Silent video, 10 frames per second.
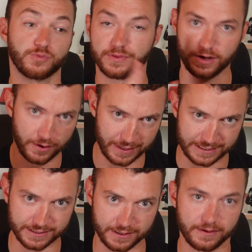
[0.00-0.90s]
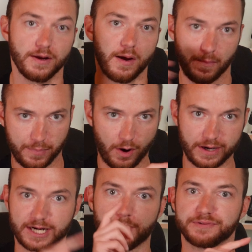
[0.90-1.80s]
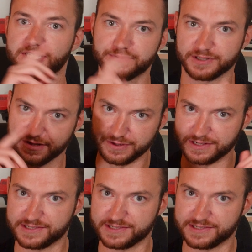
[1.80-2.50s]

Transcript: with all that done, barring a couple tips I'll give you in a